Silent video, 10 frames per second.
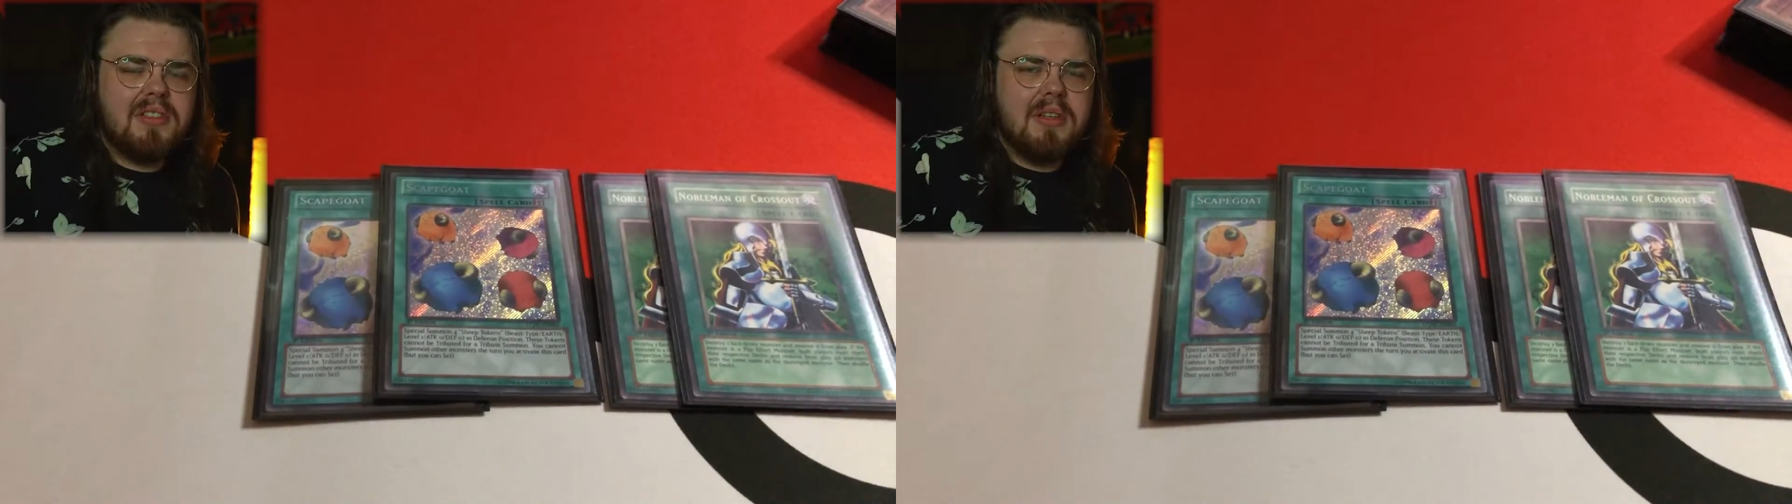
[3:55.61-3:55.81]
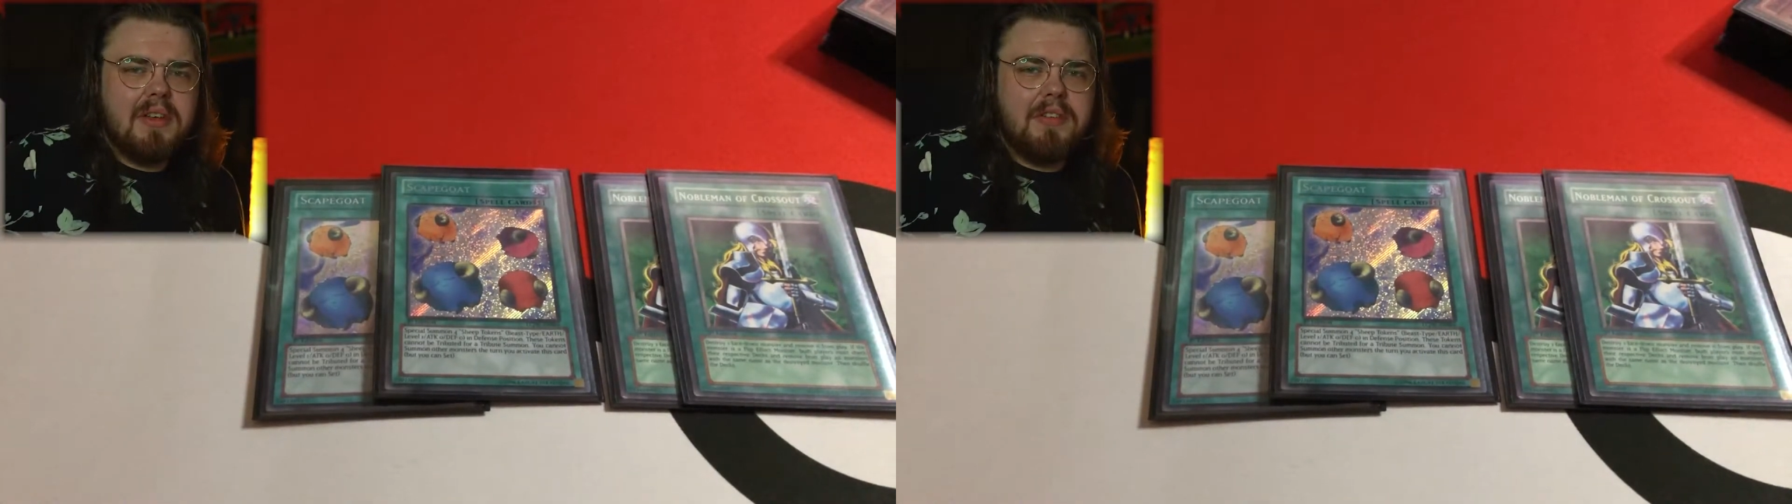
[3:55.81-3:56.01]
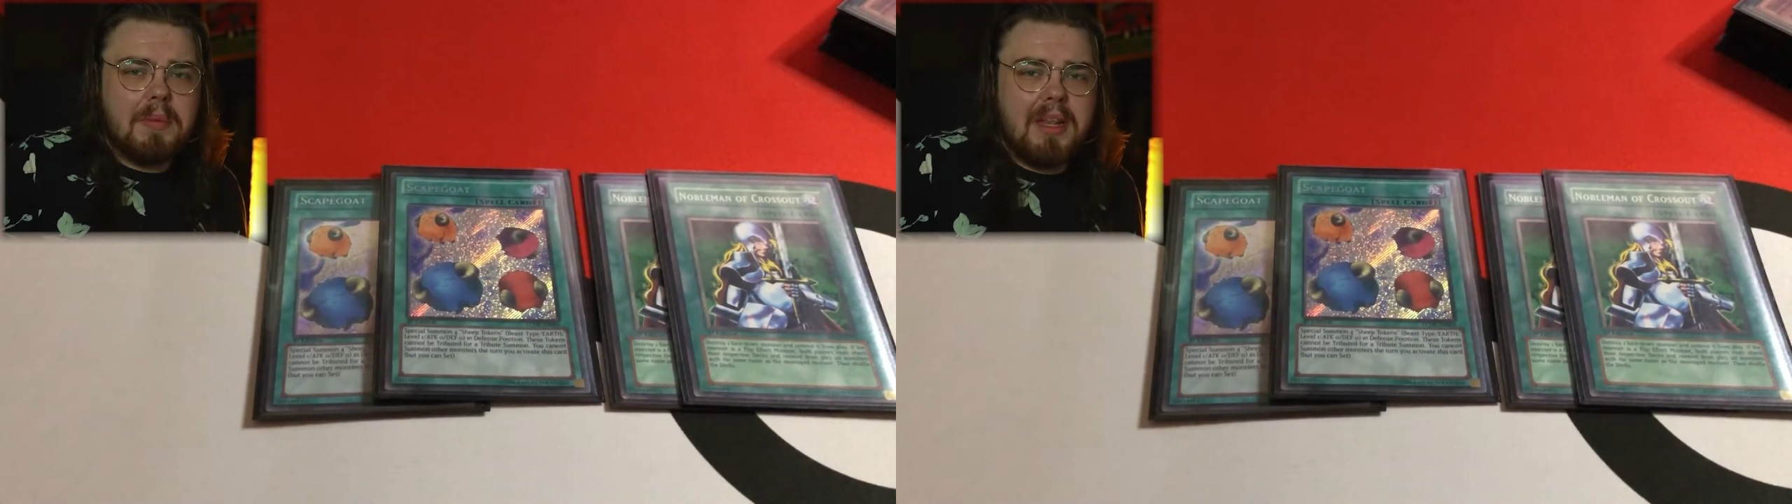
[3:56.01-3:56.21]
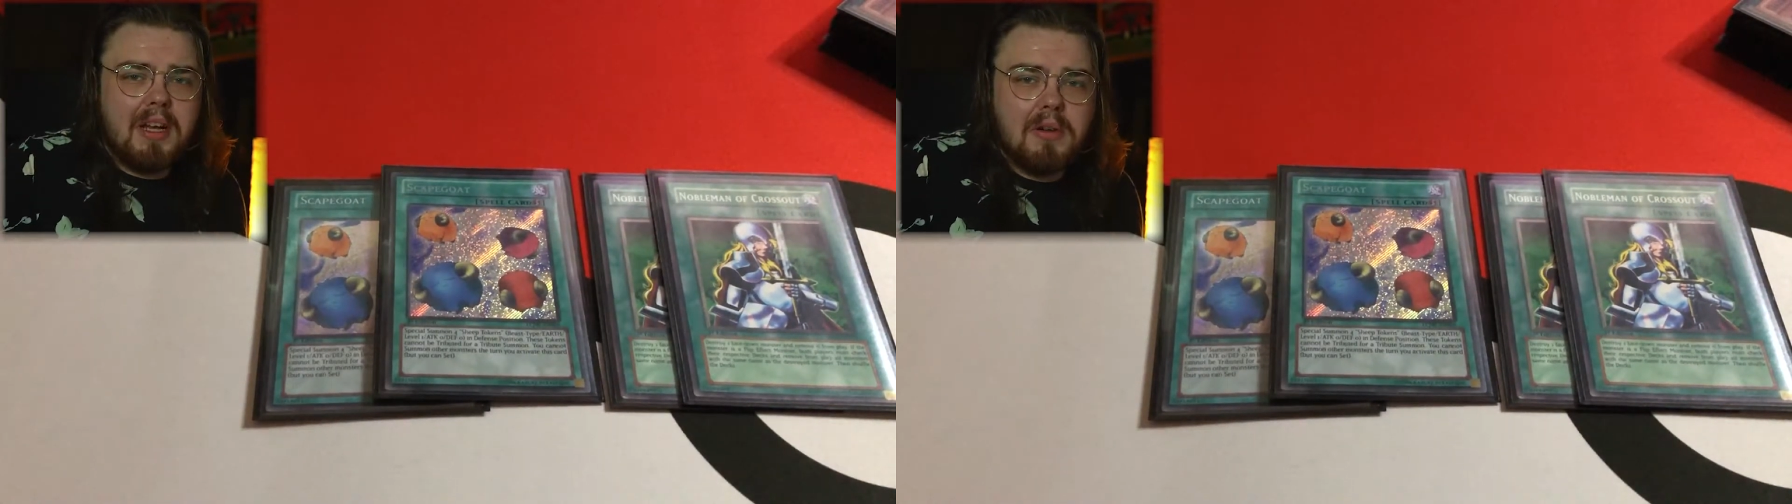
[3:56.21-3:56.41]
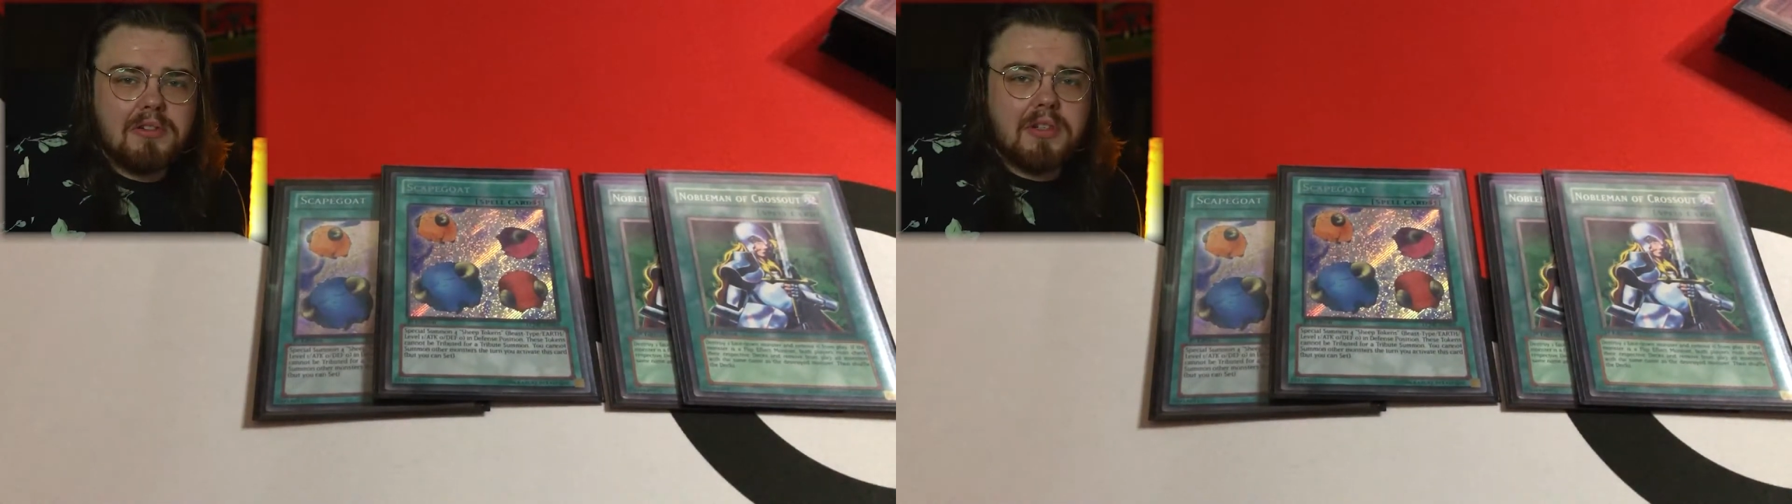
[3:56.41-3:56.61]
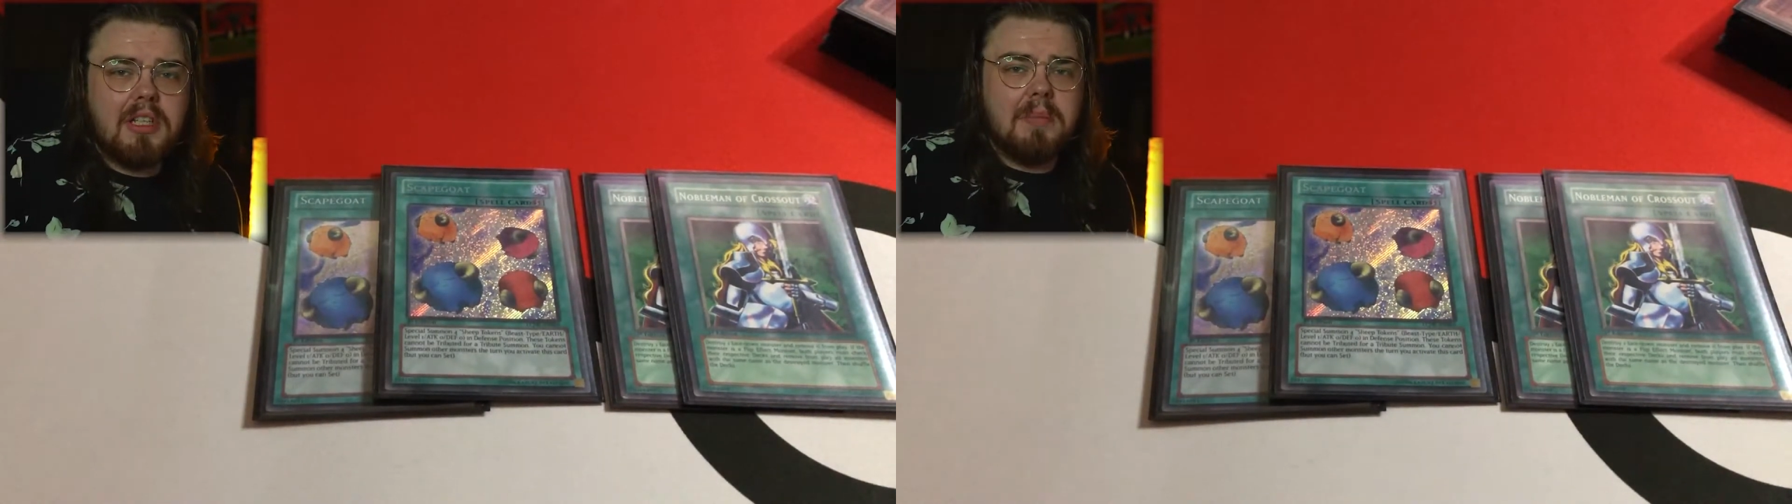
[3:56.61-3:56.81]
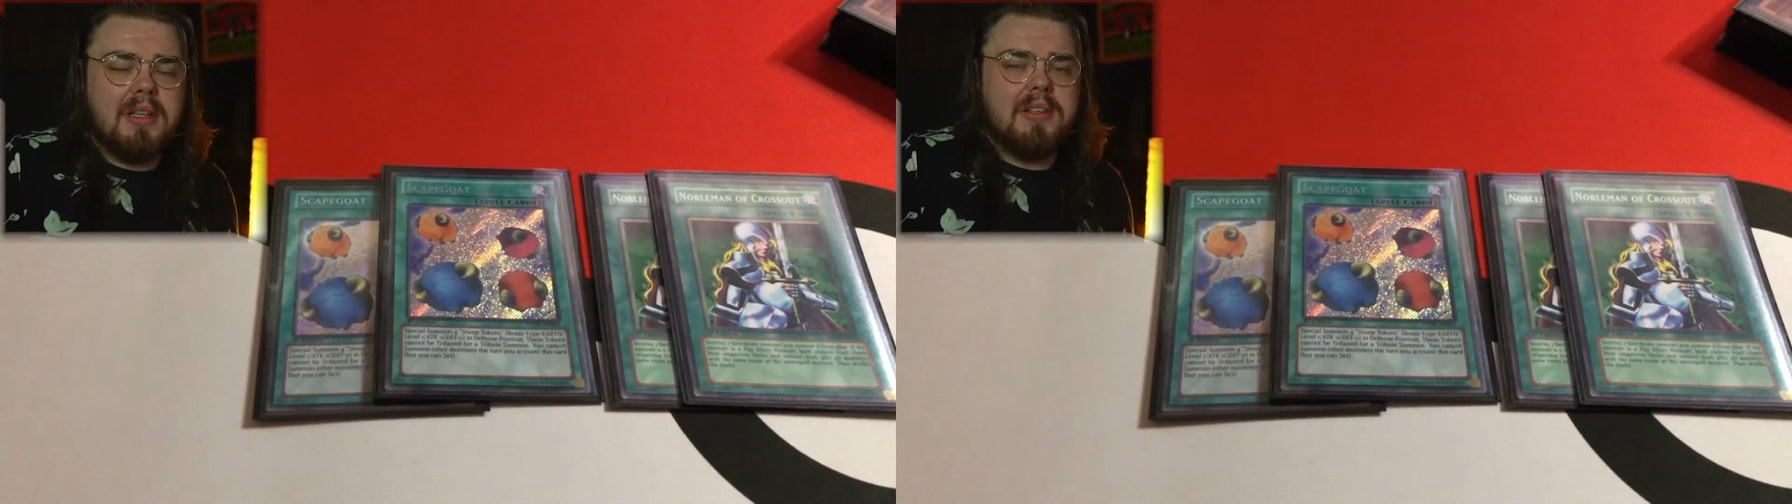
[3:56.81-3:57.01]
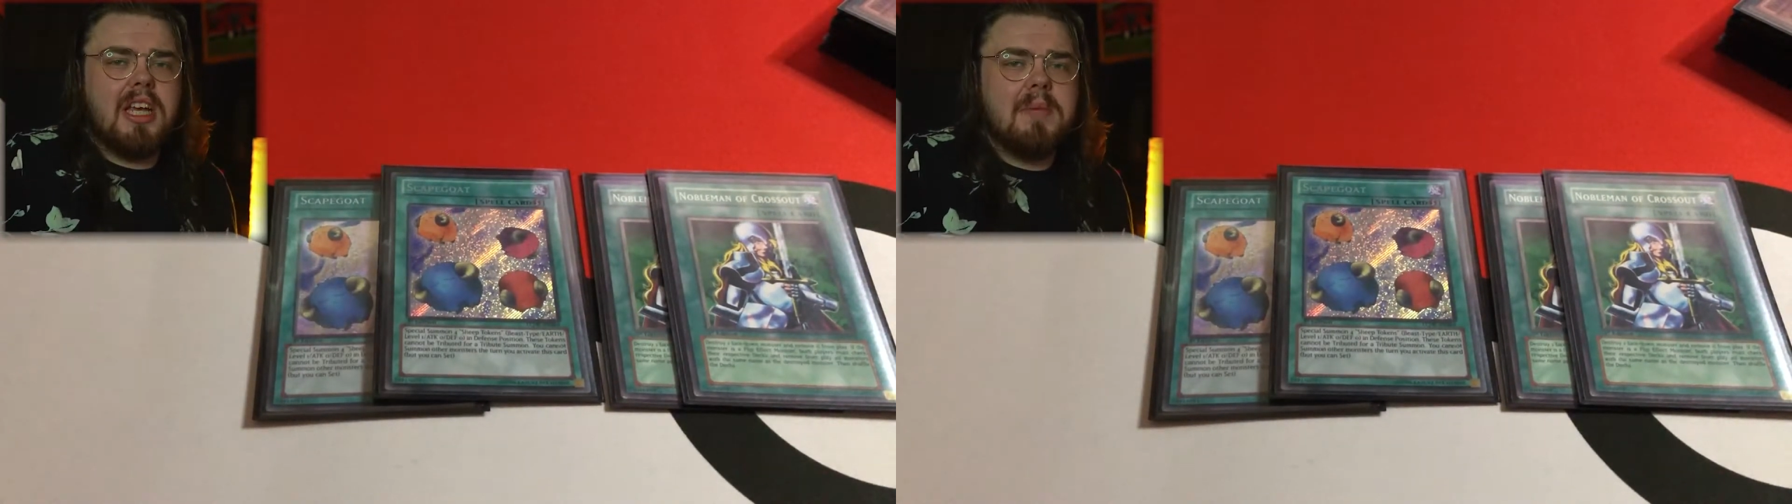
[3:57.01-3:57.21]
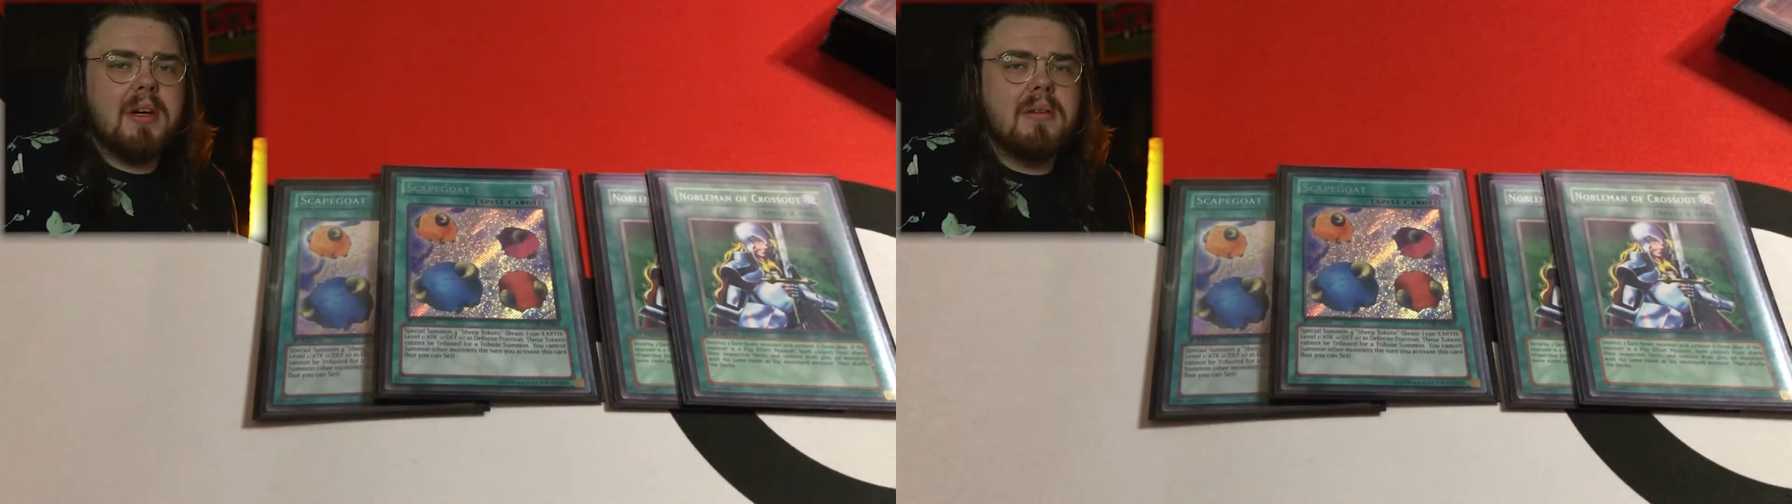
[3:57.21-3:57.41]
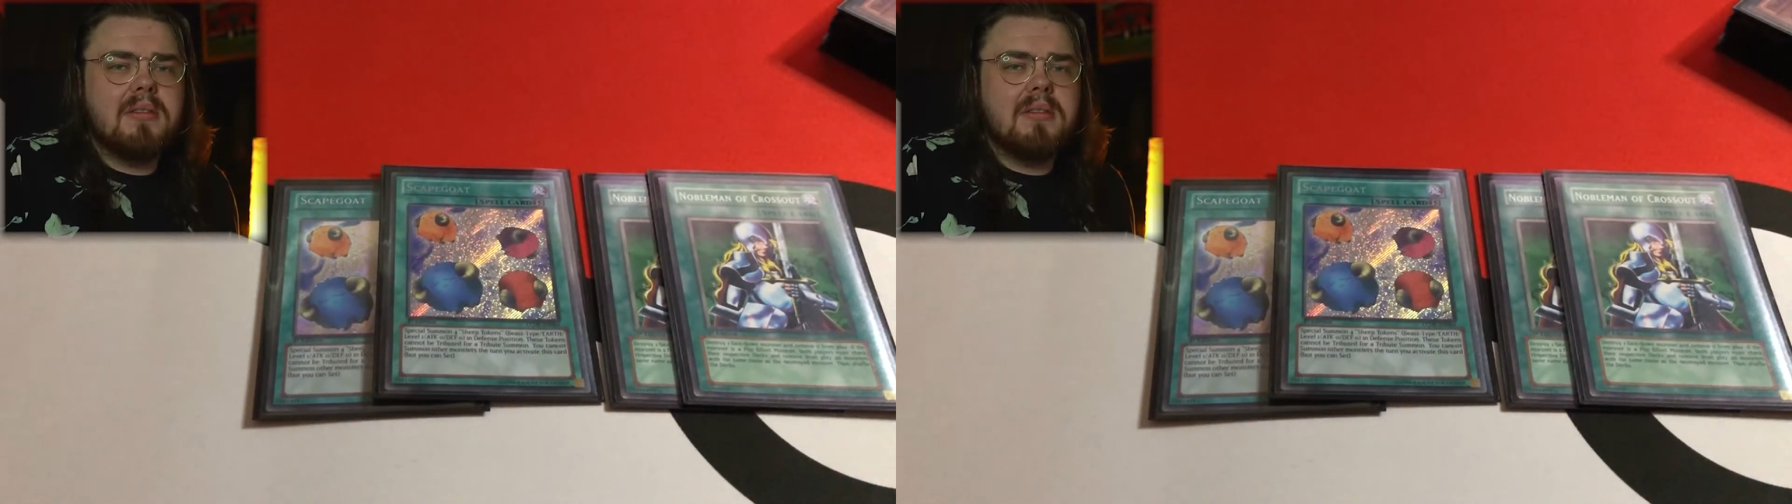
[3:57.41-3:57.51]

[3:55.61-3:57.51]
If you're playing Go Control, you play Scapegoat.